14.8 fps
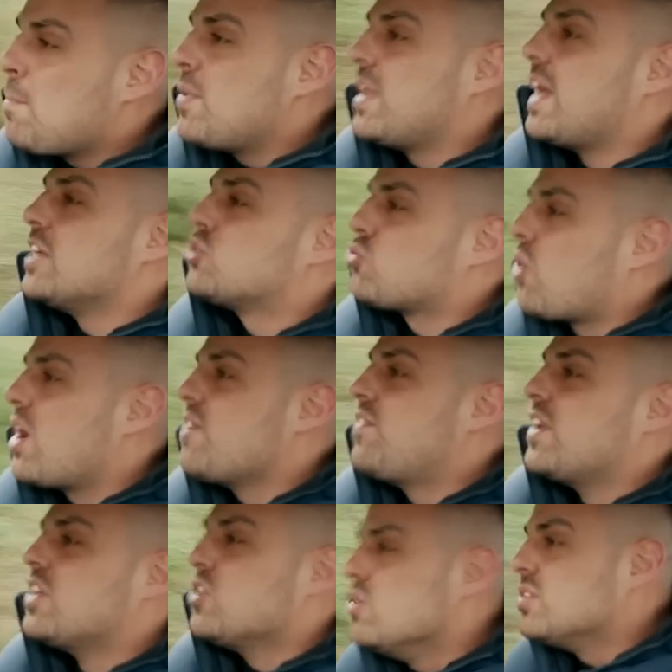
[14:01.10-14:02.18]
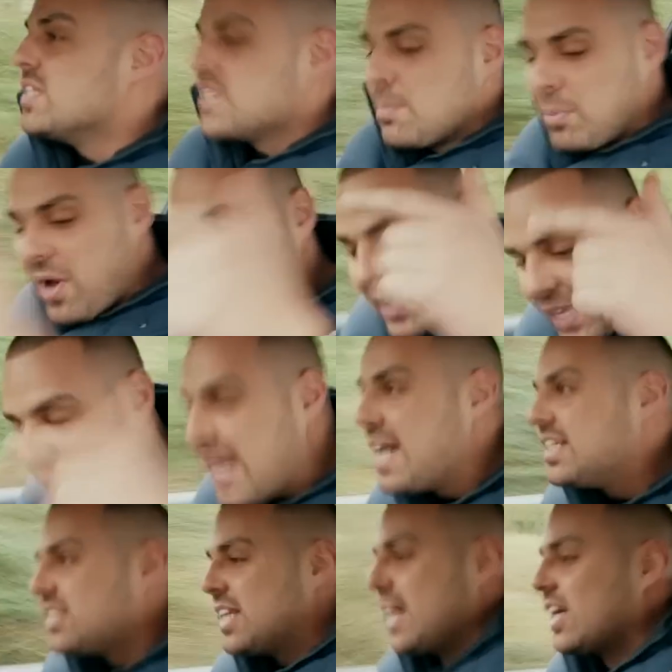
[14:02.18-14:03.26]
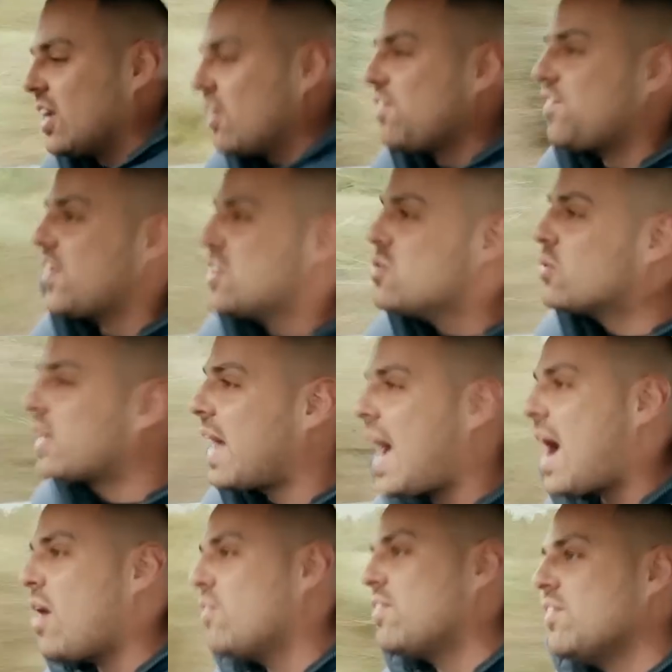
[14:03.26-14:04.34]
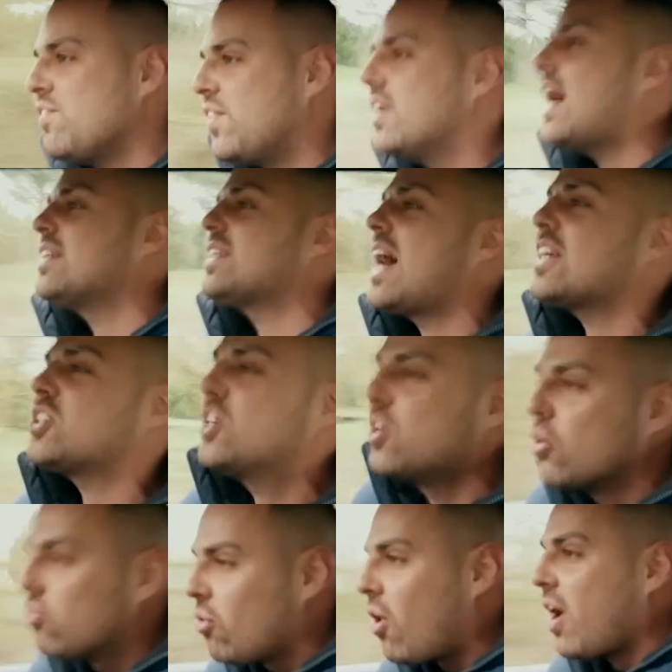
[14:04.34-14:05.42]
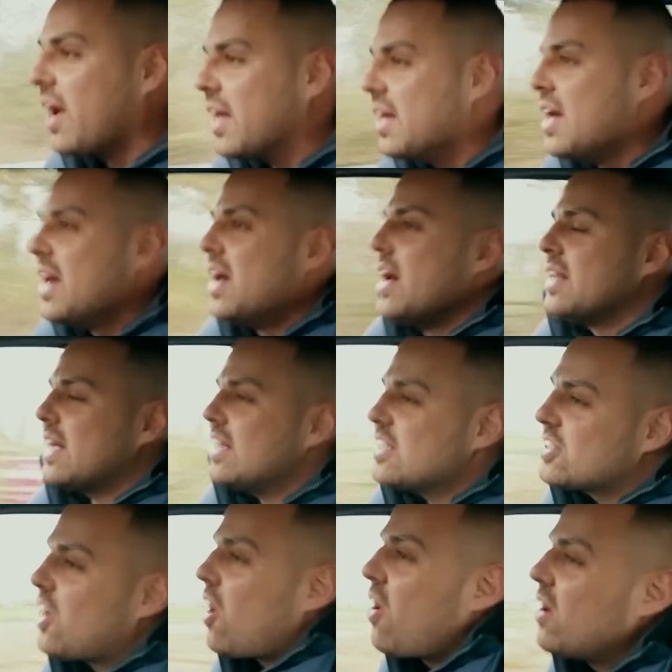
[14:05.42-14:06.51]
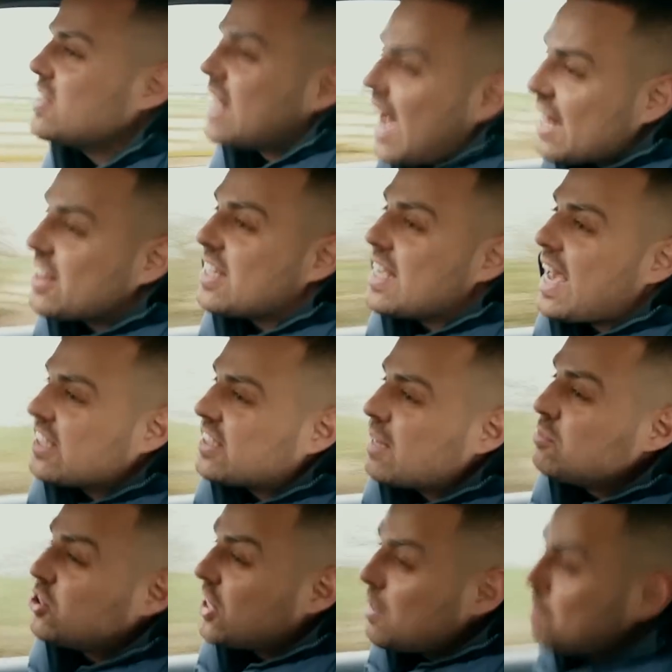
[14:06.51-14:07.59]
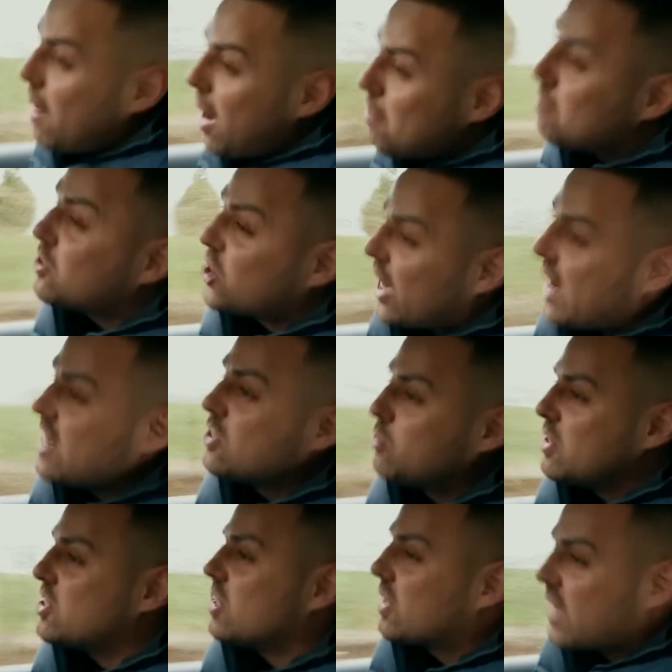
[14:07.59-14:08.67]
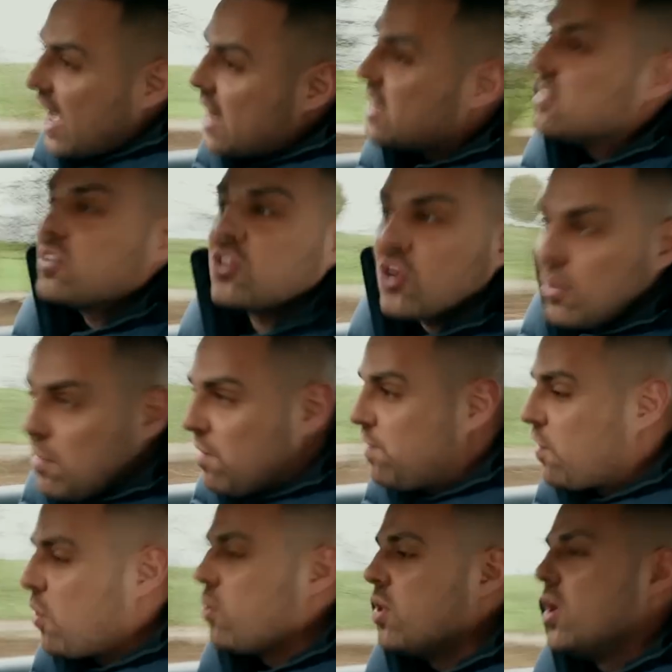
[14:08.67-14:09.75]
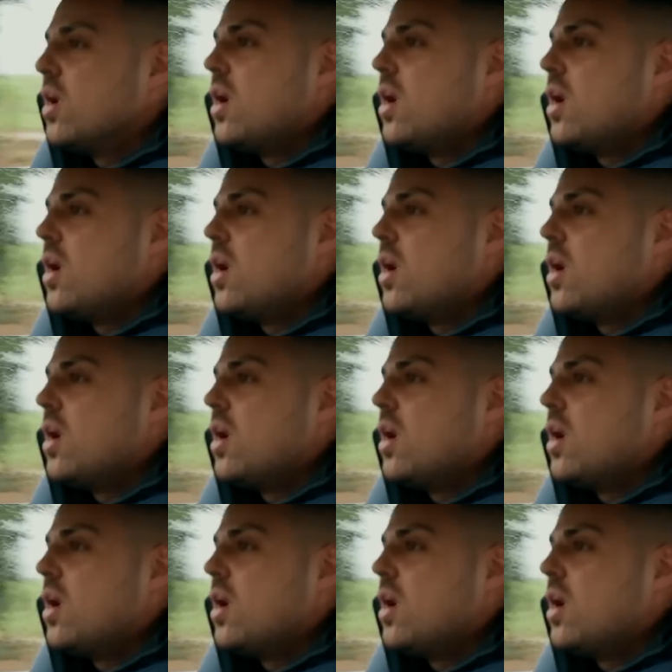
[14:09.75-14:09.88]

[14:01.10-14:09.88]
in it and drive it using the bloody gear stick, and I think you'll get out of it and think that's actually alright. Now this car has had the SMG pump change, which again is a common fault.